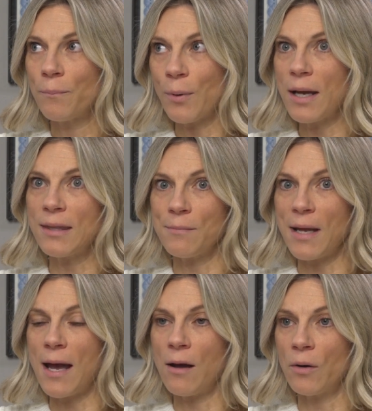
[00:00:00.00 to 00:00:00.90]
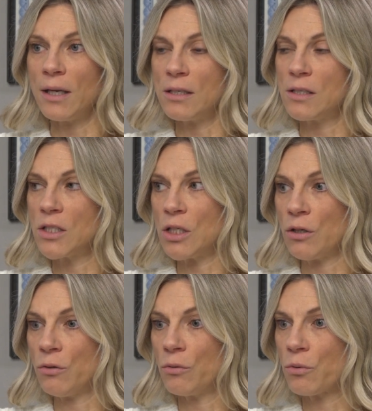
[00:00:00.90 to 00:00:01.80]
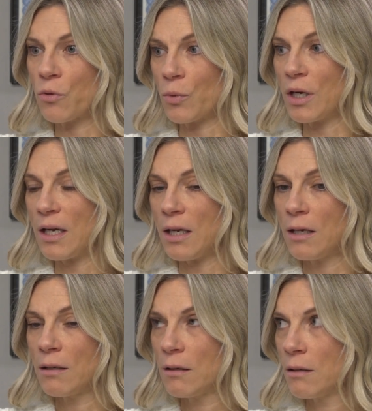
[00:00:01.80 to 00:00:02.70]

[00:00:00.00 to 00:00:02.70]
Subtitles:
break them down into 3